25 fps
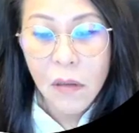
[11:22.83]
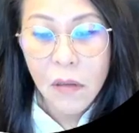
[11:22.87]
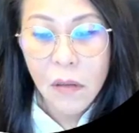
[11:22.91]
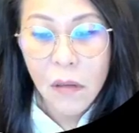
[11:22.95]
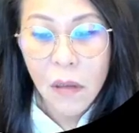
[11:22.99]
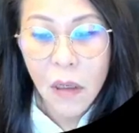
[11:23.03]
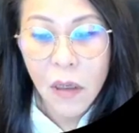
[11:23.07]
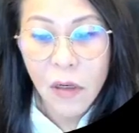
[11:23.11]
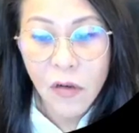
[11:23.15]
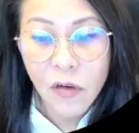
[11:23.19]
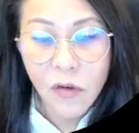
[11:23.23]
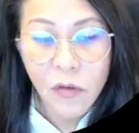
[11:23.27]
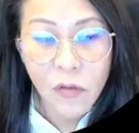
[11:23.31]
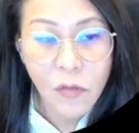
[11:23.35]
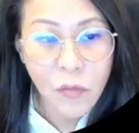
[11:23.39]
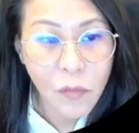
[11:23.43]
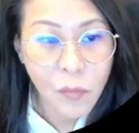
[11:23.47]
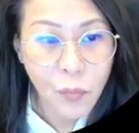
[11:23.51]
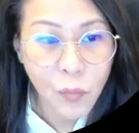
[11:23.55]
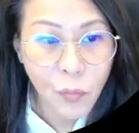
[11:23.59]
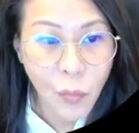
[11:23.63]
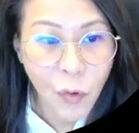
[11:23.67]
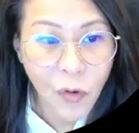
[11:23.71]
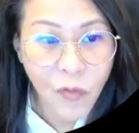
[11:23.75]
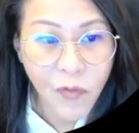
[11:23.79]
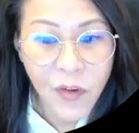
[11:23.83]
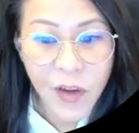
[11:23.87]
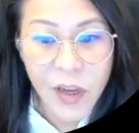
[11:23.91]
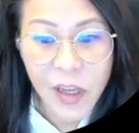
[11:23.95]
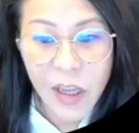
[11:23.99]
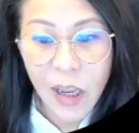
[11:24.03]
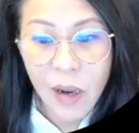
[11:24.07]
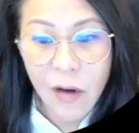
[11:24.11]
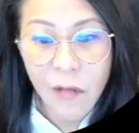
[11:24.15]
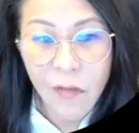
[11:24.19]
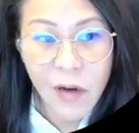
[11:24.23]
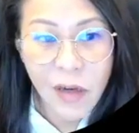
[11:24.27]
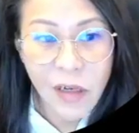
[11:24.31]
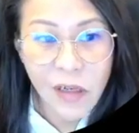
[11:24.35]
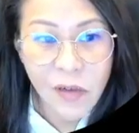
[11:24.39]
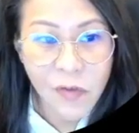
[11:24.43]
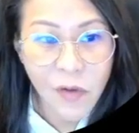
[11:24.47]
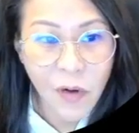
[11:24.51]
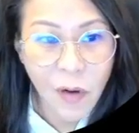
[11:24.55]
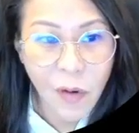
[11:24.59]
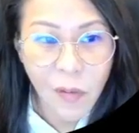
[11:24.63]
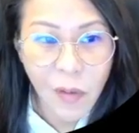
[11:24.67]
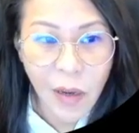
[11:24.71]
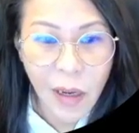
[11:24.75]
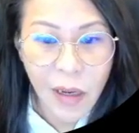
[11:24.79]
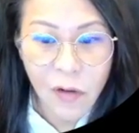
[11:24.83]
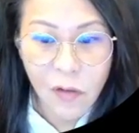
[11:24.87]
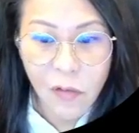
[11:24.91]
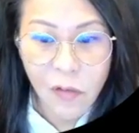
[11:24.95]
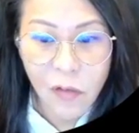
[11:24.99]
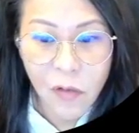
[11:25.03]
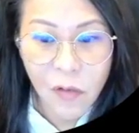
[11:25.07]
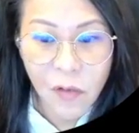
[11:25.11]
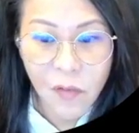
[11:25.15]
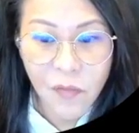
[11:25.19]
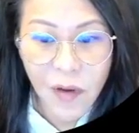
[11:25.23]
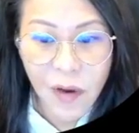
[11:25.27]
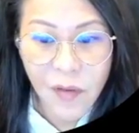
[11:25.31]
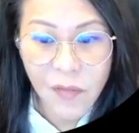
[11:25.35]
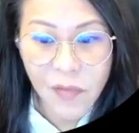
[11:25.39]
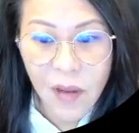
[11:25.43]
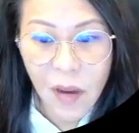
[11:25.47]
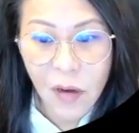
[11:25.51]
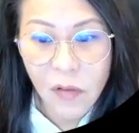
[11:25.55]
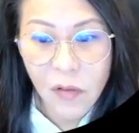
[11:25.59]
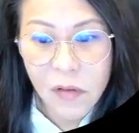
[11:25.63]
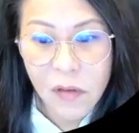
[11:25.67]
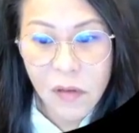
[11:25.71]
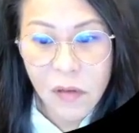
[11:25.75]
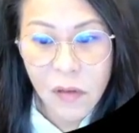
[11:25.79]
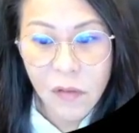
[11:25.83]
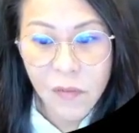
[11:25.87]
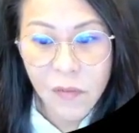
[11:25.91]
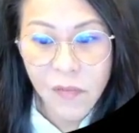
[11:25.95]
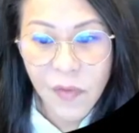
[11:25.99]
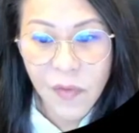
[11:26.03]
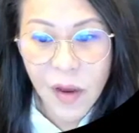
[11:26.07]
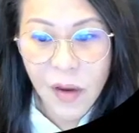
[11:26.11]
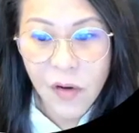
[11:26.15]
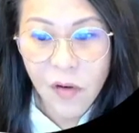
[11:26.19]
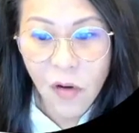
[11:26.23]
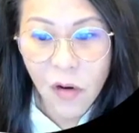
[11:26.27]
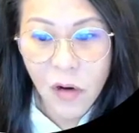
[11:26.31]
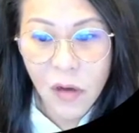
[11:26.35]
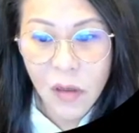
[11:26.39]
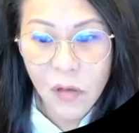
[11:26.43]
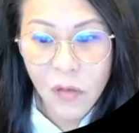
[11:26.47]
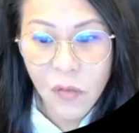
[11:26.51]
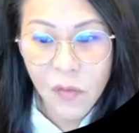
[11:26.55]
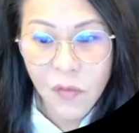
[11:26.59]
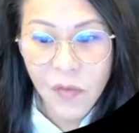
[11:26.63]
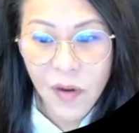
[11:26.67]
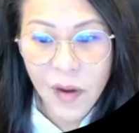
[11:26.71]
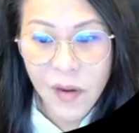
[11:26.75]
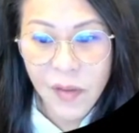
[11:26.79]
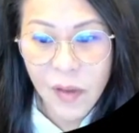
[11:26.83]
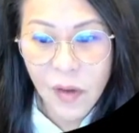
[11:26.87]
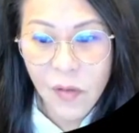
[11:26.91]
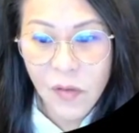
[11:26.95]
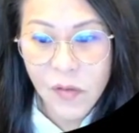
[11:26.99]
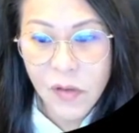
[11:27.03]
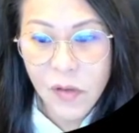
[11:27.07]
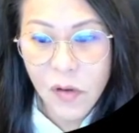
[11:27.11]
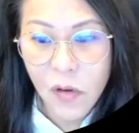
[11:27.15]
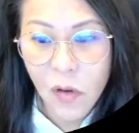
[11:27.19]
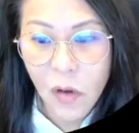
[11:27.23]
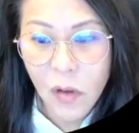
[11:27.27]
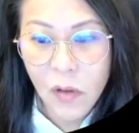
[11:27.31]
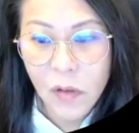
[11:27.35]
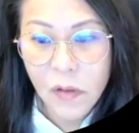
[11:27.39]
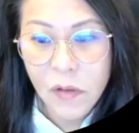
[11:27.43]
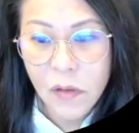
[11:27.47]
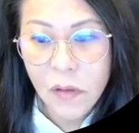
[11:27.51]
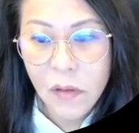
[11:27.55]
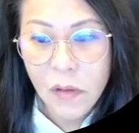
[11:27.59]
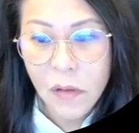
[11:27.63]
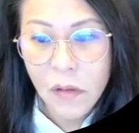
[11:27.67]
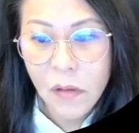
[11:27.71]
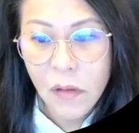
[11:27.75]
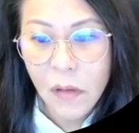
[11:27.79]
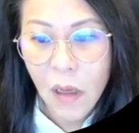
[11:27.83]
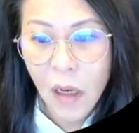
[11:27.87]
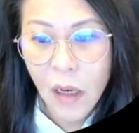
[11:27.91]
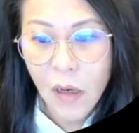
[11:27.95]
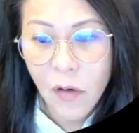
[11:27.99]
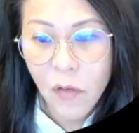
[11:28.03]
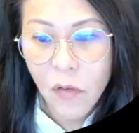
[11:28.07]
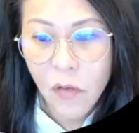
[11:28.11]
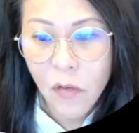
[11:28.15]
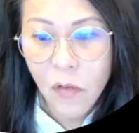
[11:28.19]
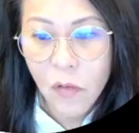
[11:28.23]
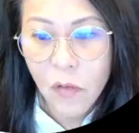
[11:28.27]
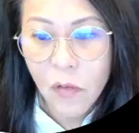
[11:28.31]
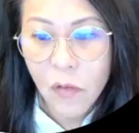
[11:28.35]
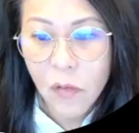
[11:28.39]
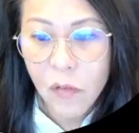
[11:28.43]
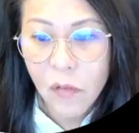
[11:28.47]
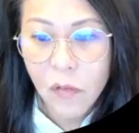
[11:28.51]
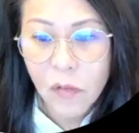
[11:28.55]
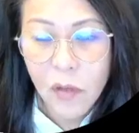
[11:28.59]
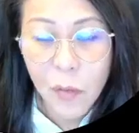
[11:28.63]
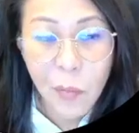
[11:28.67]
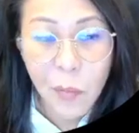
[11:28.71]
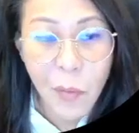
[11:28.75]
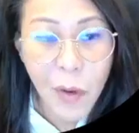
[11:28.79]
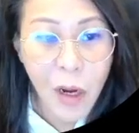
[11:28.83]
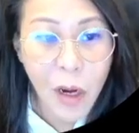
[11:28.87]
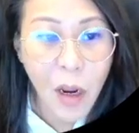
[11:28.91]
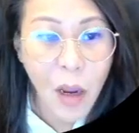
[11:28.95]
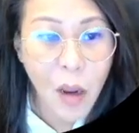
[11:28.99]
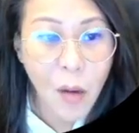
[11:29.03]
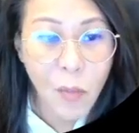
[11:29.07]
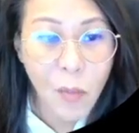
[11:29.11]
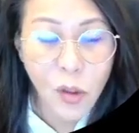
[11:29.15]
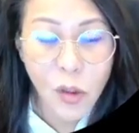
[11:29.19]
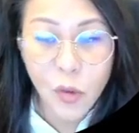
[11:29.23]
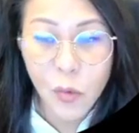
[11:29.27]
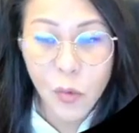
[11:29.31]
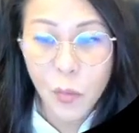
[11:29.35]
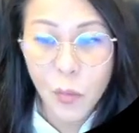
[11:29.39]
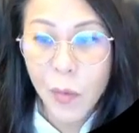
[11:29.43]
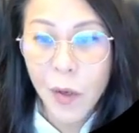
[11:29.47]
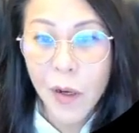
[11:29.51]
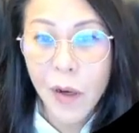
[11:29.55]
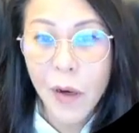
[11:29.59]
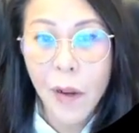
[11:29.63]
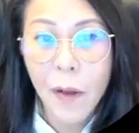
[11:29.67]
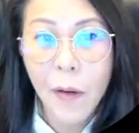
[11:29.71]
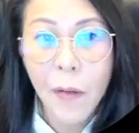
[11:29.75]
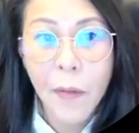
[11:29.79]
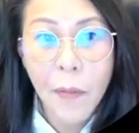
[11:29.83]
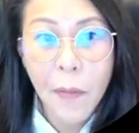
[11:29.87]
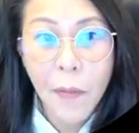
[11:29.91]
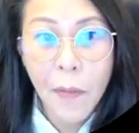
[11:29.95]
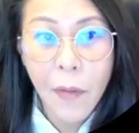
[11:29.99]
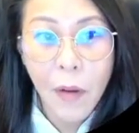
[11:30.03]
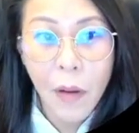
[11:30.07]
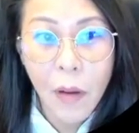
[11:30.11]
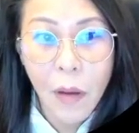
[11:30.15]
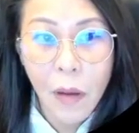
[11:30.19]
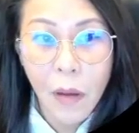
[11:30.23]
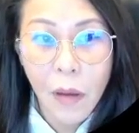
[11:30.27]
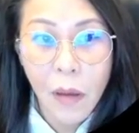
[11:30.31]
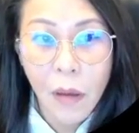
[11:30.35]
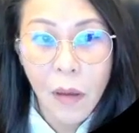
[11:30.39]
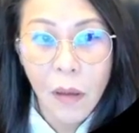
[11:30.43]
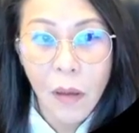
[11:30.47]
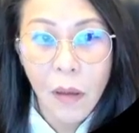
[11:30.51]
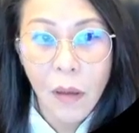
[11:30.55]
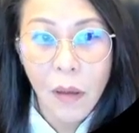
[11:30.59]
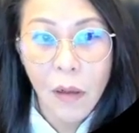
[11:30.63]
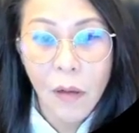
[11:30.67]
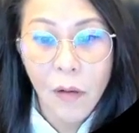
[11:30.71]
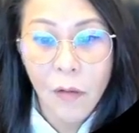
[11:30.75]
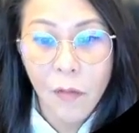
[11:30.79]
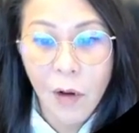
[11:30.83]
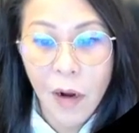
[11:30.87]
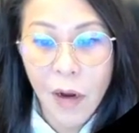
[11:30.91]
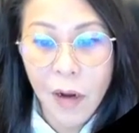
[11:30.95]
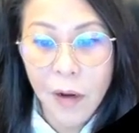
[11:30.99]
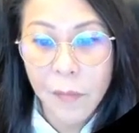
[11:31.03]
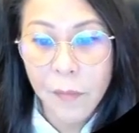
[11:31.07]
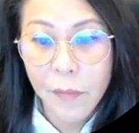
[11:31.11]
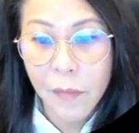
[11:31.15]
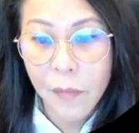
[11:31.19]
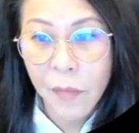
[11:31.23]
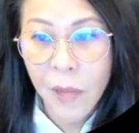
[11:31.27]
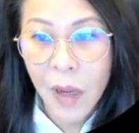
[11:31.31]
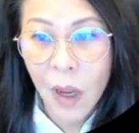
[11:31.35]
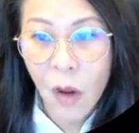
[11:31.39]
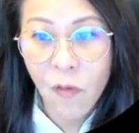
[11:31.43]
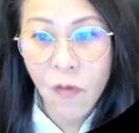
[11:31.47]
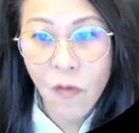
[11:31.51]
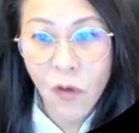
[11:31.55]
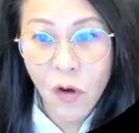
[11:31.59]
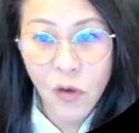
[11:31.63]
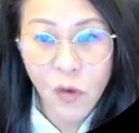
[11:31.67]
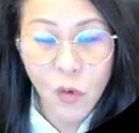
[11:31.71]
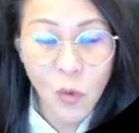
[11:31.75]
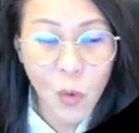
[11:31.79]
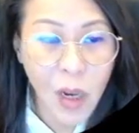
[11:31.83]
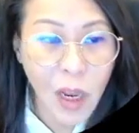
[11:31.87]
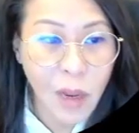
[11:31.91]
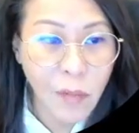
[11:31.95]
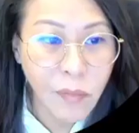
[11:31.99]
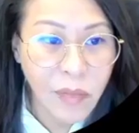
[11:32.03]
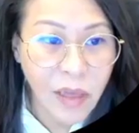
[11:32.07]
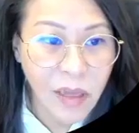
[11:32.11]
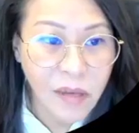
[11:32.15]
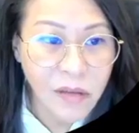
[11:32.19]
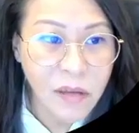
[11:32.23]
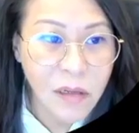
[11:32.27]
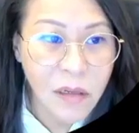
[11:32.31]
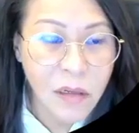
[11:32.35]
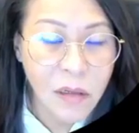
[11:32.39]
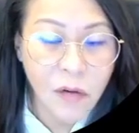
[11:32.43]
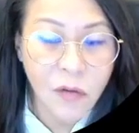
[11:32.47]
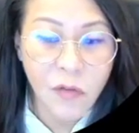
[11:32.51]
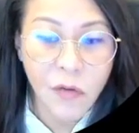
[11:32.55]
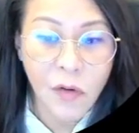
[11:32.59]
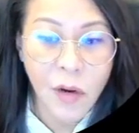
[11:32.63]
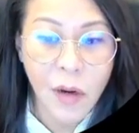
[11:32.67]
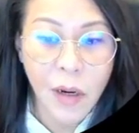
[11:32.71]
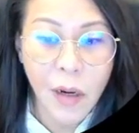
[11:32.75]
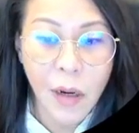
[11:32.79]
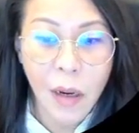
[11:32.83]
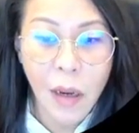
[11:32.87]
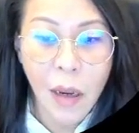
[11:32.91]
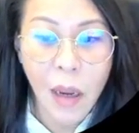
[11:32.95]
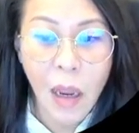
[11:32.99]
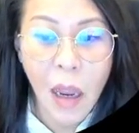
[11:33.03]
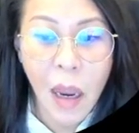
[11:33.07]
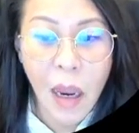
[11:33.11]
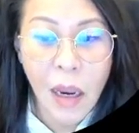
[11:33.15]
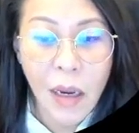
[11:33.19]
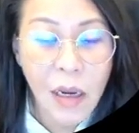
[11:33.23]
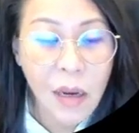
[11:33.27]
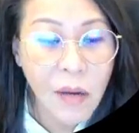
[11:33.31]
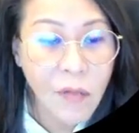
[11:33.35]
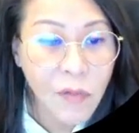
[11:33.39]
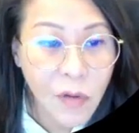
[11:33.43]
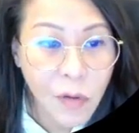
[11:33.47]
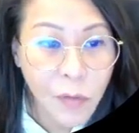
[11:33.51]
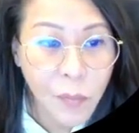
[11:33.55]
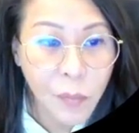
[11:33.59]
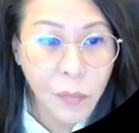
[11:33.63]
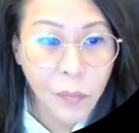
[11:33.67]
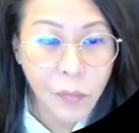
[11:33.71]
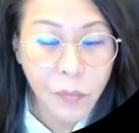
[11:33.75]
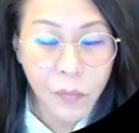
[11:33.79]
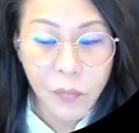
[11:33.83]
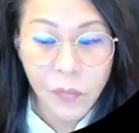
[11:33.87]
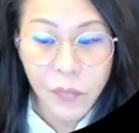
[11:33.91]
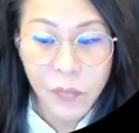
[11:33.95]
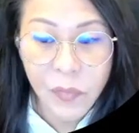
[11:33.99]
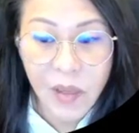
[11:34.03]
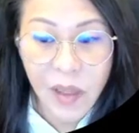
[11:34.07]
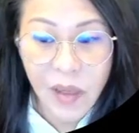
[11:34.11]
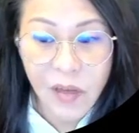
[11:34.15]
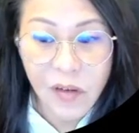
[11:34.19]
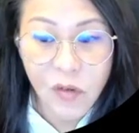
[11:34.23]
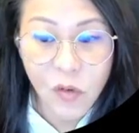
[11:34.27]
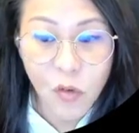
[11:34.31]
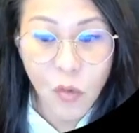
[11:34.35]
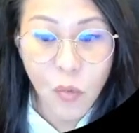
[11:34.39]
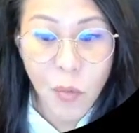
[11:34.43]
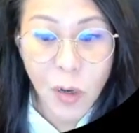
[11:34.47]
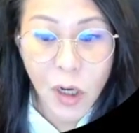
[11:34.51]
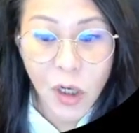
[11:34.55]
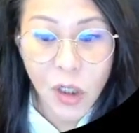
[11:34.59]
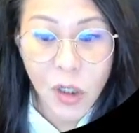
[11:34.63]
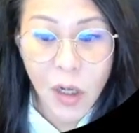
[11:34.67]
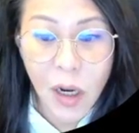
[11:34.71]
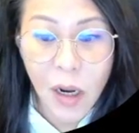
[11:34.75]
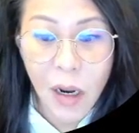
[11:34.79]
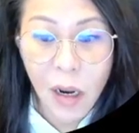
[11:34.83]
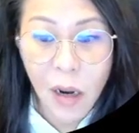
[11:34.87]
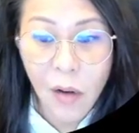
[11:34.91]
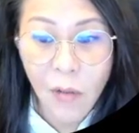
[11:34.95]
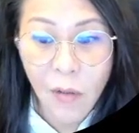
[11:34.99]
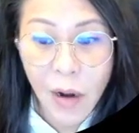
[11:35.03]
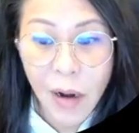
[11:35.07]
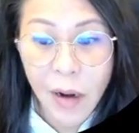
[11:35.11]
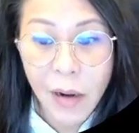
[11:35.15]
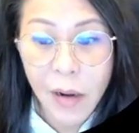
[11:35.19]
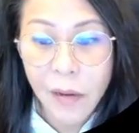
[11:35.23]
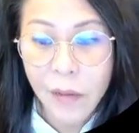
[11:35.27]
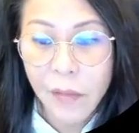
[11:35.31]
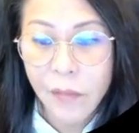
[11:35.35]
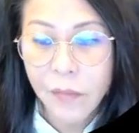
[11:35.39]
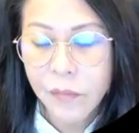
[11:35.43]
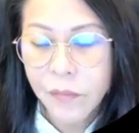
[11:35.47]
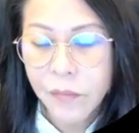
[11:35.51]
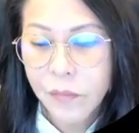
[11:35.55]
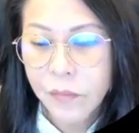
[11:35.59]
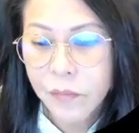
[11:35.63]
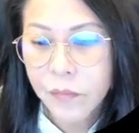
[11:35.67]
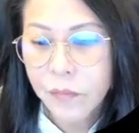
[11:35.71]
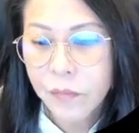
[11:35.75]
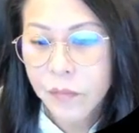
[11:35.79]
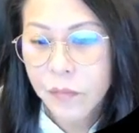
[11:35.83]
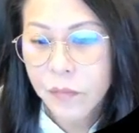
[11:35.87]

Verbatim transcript: uh, profit can range from I don't know five thousand five dollar to five thousand dollars I don't know depend on how much you play lah right but of course when I'm testing the trade I never test so much ah right mm.